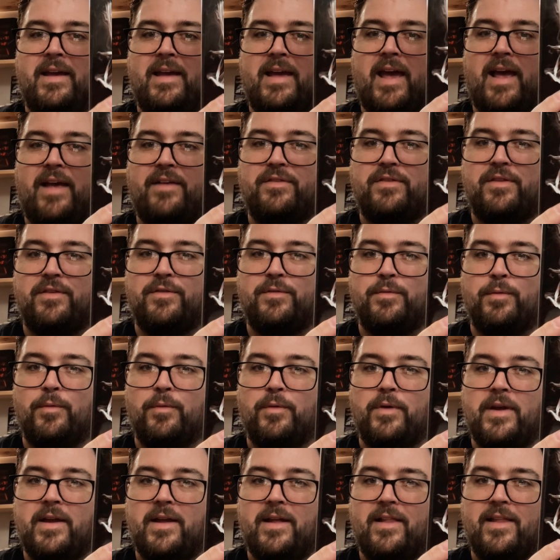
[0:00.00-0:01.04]
has this
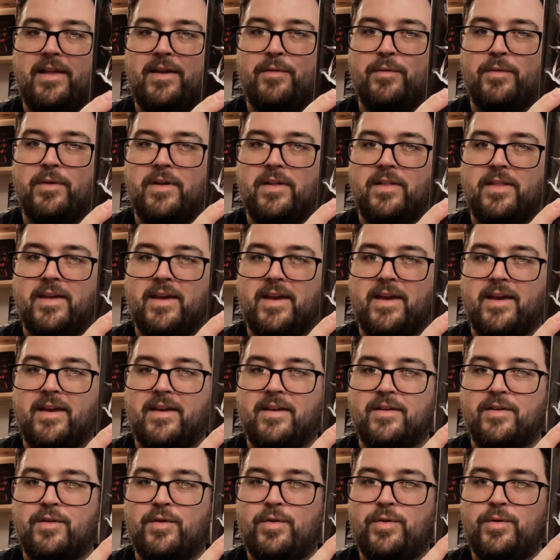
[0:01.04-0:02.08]
really
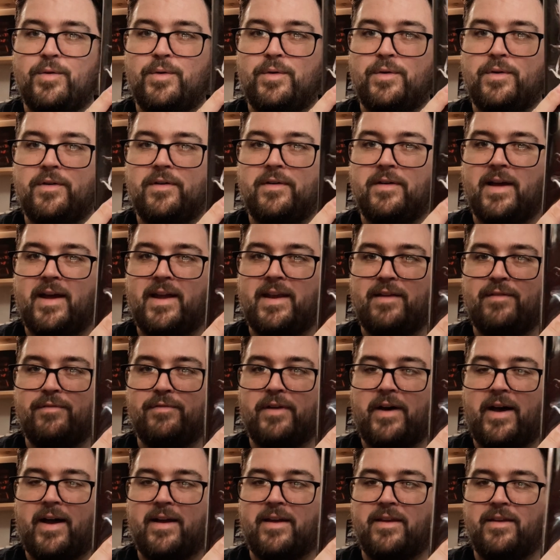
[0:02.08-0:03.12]
cool and
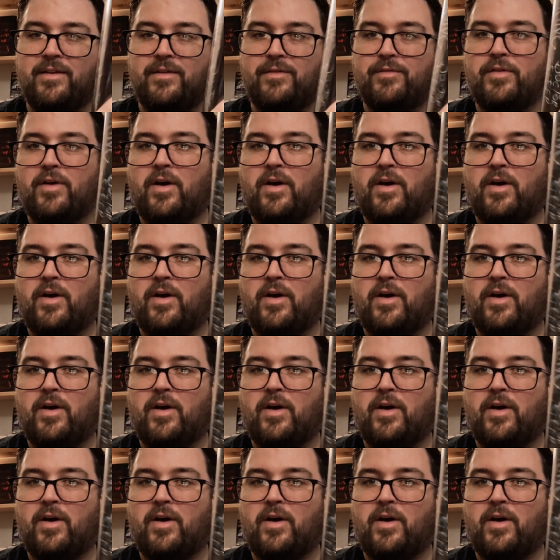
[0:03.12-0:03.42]
evocative